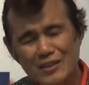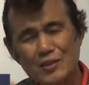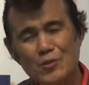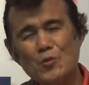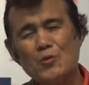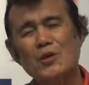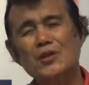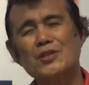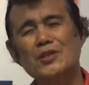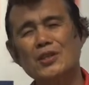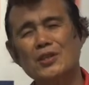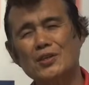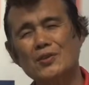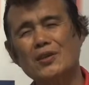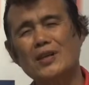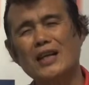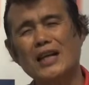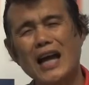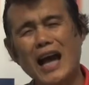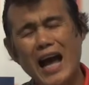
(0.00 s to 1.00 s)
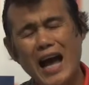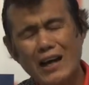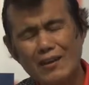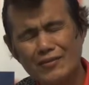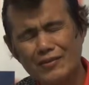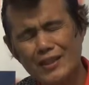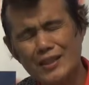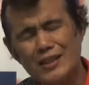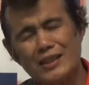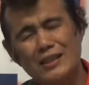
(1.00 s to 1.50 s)
watching you,
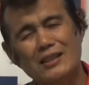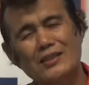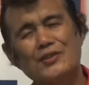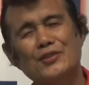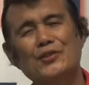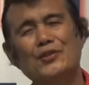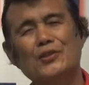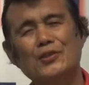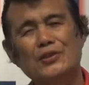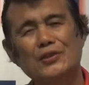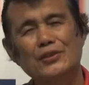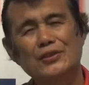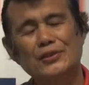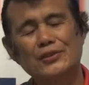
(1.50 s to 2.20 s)
God gonna heal you.